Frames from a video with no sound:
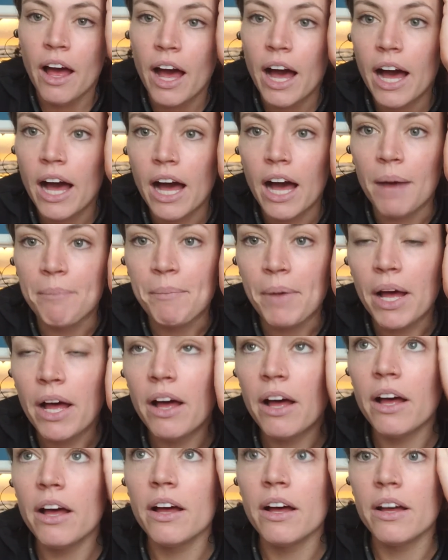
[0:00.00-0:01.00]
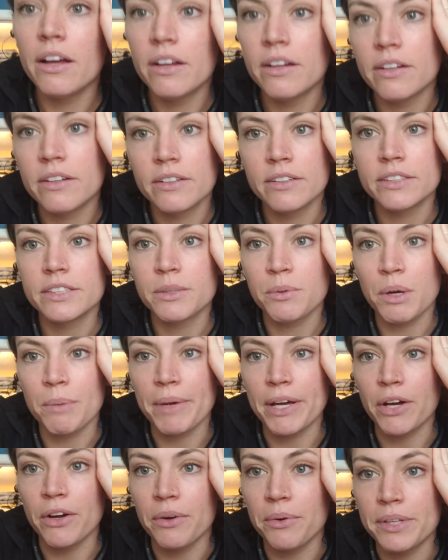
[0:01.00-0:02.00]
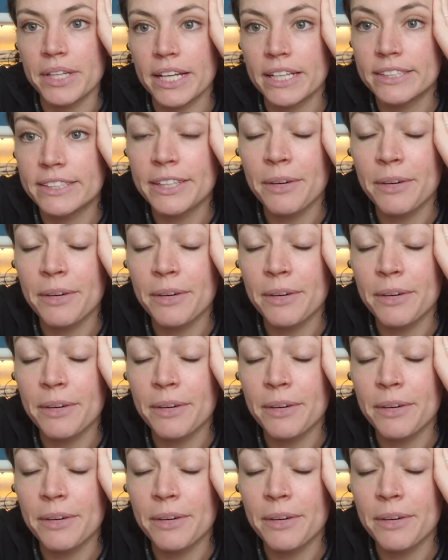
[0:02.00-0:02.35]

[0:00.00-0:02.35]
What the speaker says: So where am I going with this?